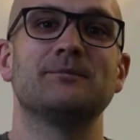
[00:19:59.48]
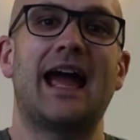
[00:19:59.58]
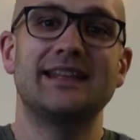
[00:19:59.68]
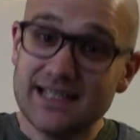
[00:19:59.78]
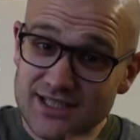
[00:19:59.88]

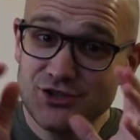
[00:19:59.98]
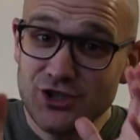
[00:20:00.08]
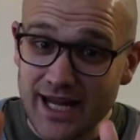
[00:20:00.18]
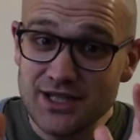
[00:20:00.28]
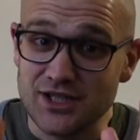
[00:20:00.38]
And that's
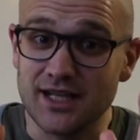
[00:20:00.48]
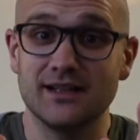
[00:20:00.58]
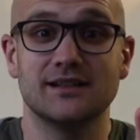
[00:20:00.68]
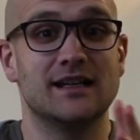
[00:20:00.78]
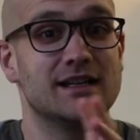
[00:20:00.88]
changing
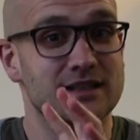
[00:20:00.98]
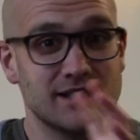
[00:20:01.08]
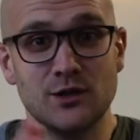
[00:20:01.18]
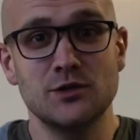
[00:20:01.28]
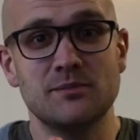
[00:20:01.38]
the
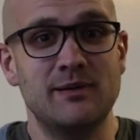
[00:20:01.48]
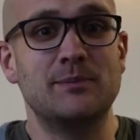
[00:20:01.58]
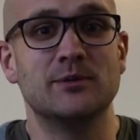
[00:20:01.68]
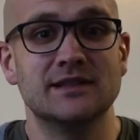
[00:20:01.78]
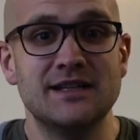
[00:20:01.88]
closer
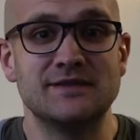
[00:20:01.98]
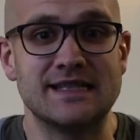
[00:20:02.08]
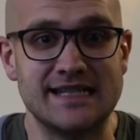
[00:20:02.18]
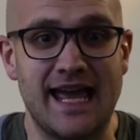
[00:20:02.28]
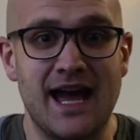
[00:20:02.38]
people live
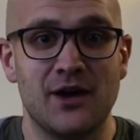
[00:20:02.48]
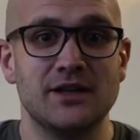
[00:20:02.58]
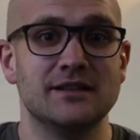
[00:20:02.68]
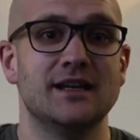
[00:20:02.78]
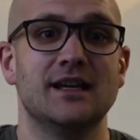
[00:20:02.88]
to town and,